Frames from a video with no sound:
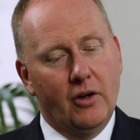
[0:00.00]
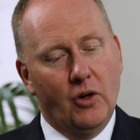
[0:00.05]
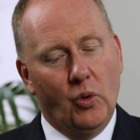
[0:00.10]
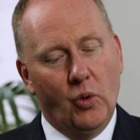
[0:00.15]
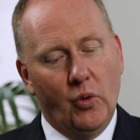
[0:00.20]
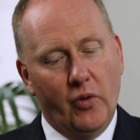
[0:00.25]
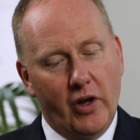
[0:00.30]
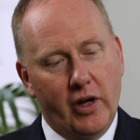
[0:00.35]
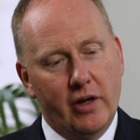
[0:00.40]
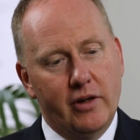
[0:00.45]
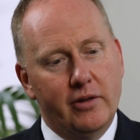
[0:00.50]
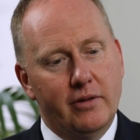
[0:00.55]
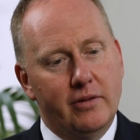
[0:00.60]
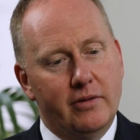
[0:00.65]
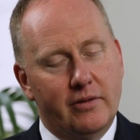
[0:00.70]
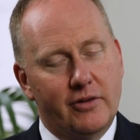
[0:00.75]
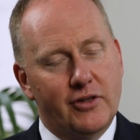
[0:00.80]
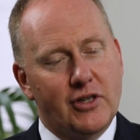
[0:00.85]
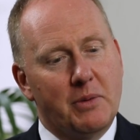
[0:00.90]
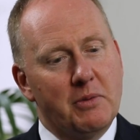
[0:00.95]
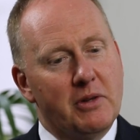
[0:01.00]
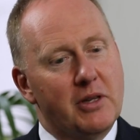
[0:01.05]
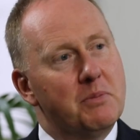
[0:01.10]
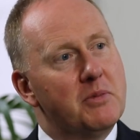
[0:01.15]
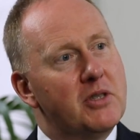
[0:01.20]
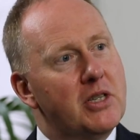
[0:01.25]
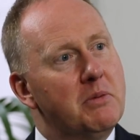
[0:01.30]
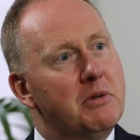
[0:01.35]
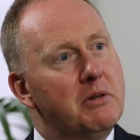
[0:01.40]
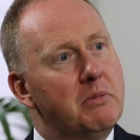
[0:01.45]
although some of them
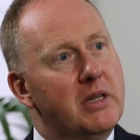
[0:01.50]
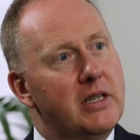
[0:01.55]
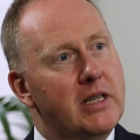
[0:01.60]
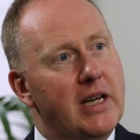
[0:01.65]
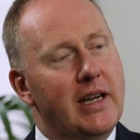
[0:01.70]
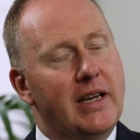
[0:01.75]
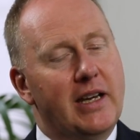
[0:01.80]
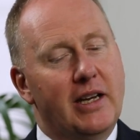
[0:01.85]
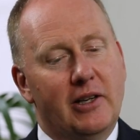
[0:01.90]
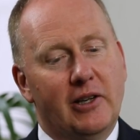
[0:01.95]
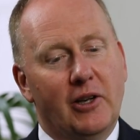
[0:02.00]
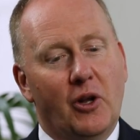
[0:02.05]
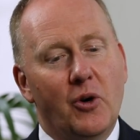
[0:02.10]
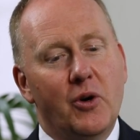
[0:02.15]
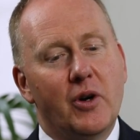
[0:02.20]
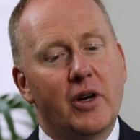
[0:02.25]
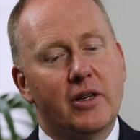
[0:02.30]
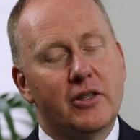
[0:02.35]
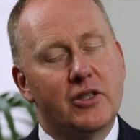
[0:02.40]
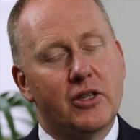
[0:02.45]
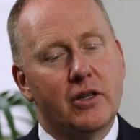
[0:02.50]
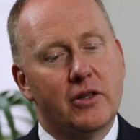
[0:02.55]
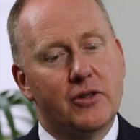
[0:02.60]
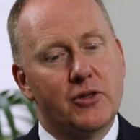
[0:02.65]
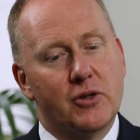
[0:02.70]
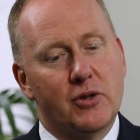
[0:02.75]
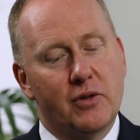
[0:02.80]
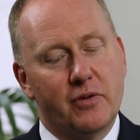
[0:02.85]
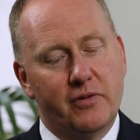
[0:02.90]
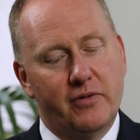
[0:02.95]
seem to be taking longer to
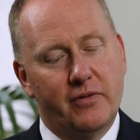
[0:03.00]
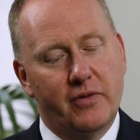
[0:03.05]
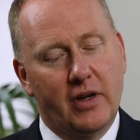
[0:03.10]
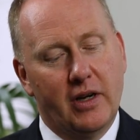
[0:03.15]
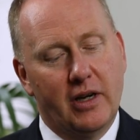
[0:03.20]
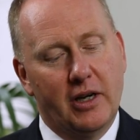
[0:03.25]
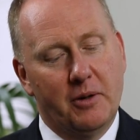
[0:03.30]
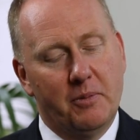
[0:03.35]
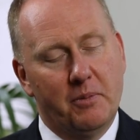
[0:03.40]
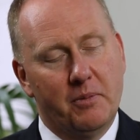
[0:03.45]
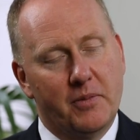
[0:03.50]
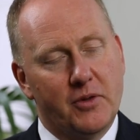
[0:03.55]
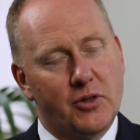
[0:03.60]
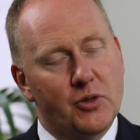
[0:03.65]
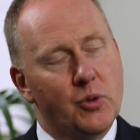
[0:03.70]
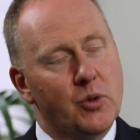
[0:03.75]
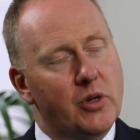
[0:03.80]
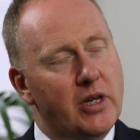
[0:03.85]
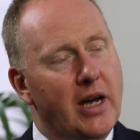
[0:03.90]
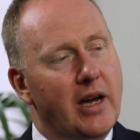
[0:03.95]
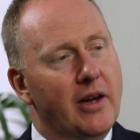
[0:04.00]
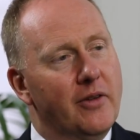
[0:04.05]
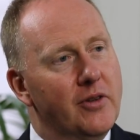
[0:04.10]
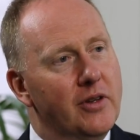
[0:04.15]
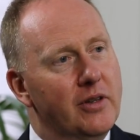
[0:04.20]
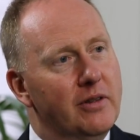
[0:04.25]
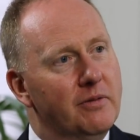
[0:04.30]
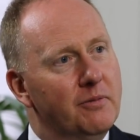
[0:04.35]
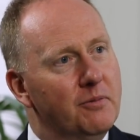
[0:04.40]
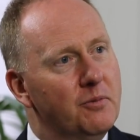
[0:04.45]
sort of sort out
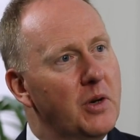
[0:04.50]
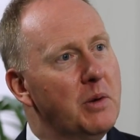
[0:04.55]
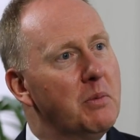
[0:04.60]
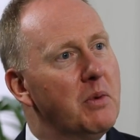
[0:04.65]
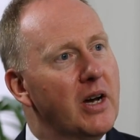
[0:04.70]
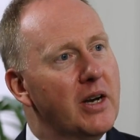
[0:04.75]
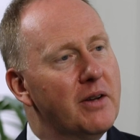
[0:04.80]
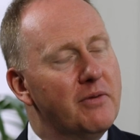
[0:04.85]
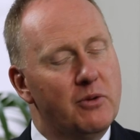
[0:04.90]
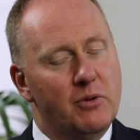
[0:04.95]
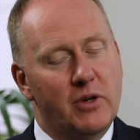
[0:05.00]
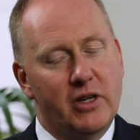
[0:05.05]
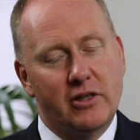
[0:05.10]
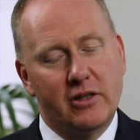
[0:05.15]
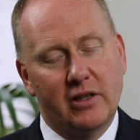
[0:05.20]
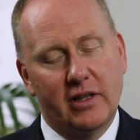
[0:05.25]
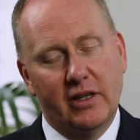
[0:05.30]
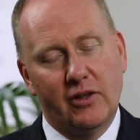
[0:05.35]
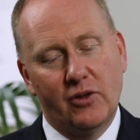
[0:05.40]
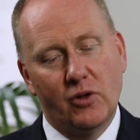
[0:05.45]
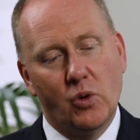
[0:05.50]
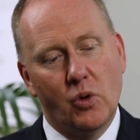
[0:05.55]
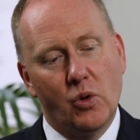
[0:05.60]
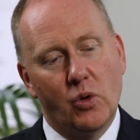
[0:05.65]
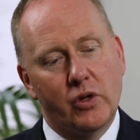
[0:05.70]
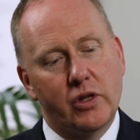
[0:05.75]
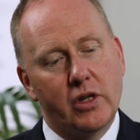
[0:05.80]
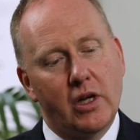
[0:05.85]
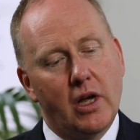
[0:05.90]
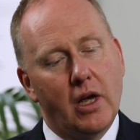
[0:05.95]
than we might have originally
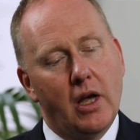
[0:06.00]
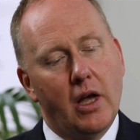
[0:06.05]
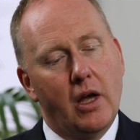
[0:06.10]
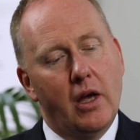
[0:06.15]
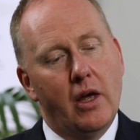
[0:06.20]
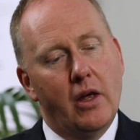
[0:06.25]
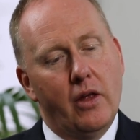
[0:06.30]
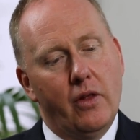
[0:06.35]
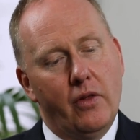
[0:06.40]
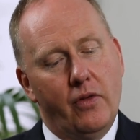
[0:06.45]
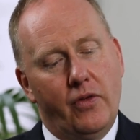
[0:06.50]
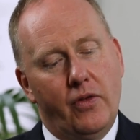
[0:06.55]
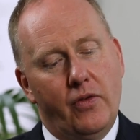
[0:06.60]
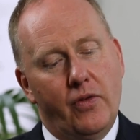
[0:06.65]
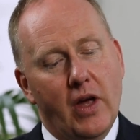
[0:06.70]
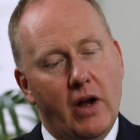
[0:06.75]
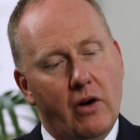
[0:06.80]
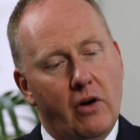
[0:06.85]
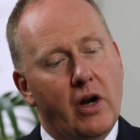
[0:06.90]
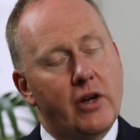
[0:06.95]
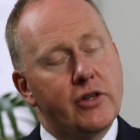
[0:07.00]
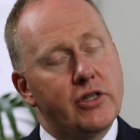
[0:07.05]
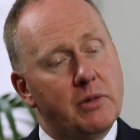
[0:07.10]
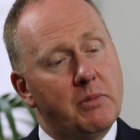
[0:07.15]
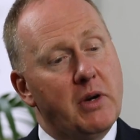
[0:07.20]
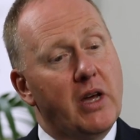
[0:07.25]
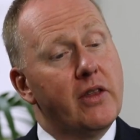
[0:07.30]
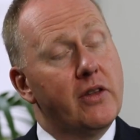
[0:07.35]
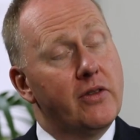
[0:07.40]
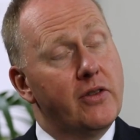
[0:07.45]
thought. There are
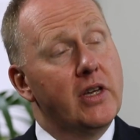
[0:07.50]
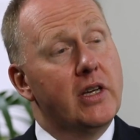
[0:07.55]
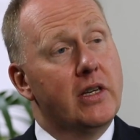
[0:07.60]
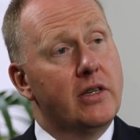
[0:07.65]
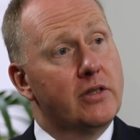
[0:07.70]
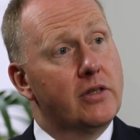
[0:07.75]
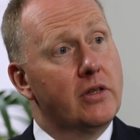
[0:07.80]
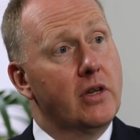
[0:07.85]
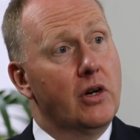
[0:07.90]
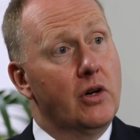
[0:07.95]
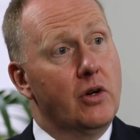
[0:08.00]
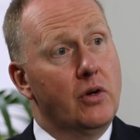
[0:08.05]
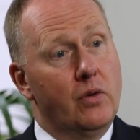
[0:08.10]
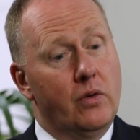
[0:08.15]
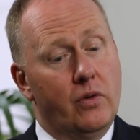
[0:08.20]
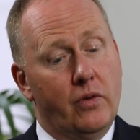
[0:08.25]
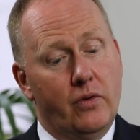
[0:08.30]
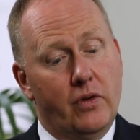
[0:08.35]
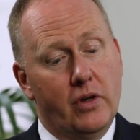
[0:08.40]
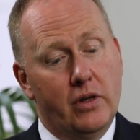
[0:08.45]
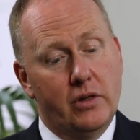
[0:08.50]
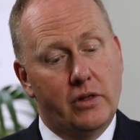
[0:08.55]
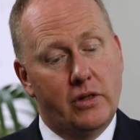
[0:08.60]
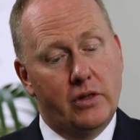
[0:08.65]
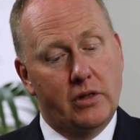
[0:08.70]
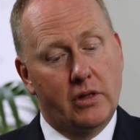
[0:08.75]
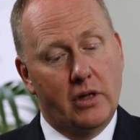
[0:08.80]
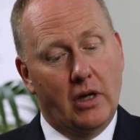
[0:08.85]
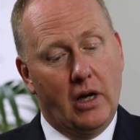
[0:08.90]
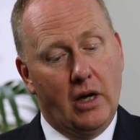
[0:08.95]
some other things, though,
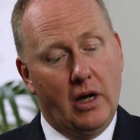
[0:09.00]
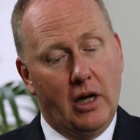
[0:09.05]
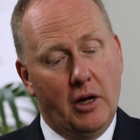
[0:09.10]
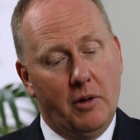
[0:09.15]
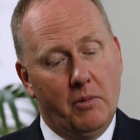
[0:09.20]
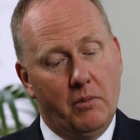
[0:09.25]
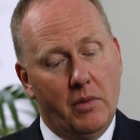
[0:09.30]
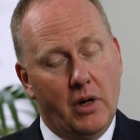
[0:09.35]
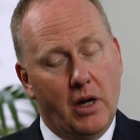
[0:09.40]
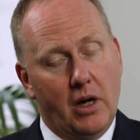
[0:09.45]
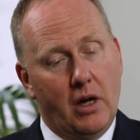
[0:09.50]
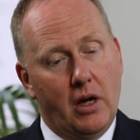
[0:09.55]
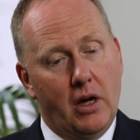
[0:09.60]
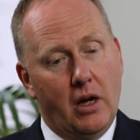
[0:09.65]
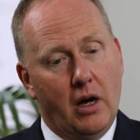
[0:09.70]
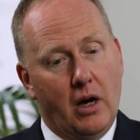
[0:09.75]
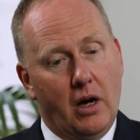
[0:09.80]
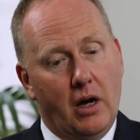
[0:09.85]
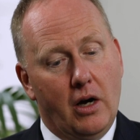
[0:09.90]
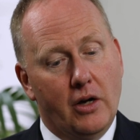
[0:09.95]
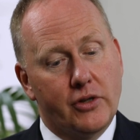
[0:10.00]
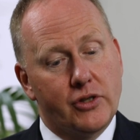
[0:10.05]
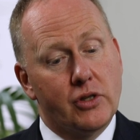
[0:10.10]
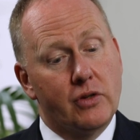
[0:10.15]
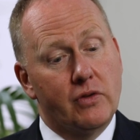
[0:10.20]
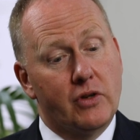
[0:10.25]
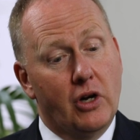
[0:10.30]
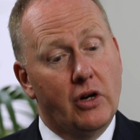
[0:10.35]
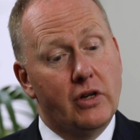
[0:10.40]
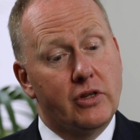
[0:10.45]
that are
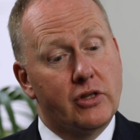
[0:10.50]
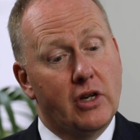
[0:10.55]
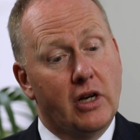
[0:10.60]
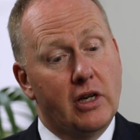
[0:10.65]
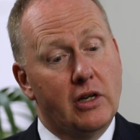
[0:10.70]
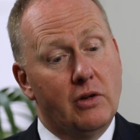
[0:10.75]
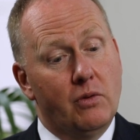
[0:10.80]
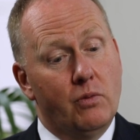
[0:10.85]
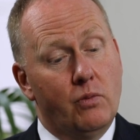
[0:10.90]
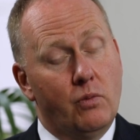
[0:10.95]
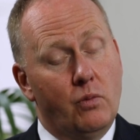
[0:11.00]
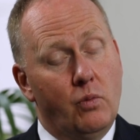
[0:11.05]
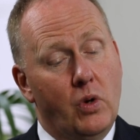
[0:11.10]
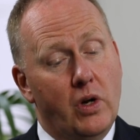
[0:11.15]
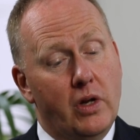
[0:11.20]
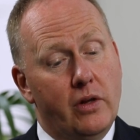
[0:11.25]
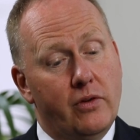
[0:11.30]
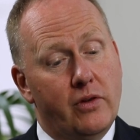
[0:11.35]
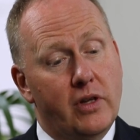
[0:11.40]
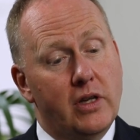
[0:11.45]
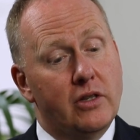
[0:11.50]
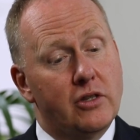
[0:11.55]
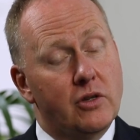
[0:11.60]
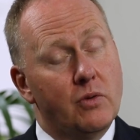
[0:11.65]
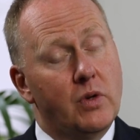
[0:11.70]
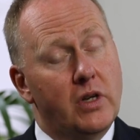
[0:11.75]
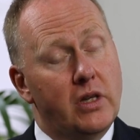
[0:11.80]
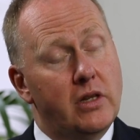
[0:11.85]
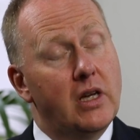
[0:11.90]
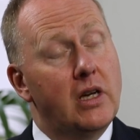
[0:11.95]
sort of coinciding with things that
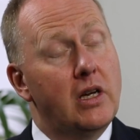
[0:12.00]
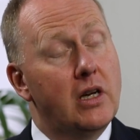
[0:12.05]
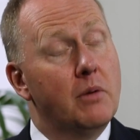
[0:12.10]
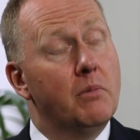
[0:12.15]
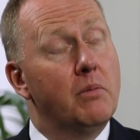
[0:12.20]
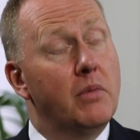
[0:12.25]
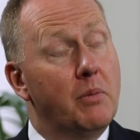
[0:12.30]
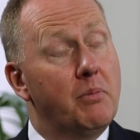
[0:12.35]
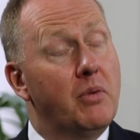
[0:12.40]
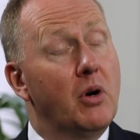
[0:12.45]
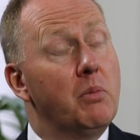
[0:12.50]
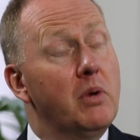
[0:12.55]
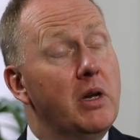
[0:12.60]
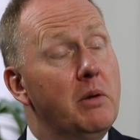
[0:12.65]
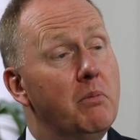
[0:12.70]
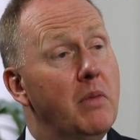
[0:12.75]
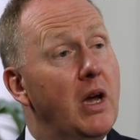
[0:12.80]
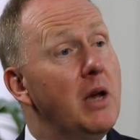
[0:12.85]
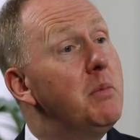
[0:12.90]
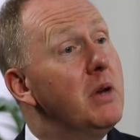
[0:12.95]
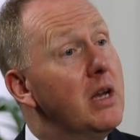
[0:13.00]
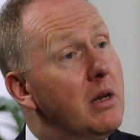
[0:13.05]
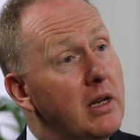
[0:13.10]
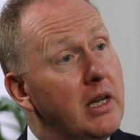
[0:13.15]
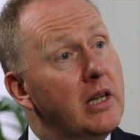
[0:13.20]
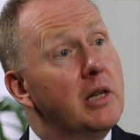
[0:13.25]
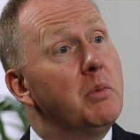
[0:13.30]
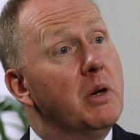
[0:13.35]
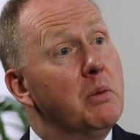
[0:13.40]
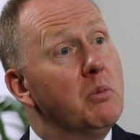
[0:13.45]
we think are probably maybe a
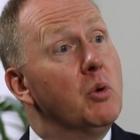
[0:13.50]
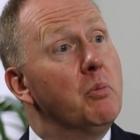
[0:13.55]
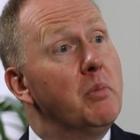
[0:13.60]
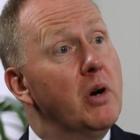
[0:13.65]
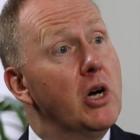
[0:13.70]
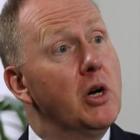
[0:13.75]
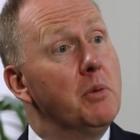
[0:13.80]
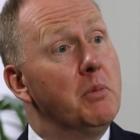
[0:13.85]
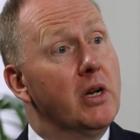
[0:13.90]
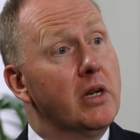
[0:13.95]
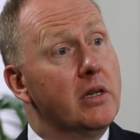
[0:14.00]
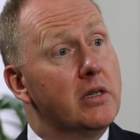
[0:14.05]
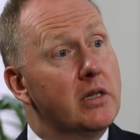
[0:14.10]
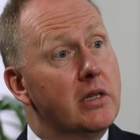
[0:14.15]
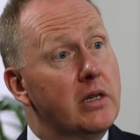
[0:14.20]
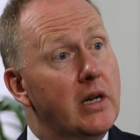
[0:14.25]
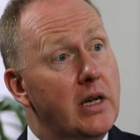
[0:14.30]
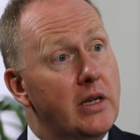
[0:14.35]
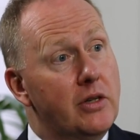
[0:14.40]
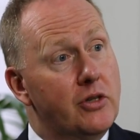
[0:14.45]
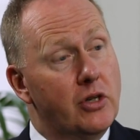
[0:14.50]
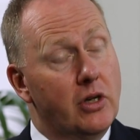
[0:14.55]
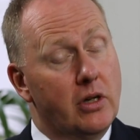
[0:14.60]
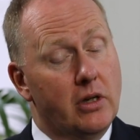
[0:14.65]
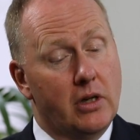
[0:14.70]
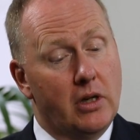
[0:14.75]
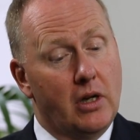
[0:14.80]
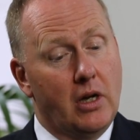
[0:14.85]
little bit more permanent in nature.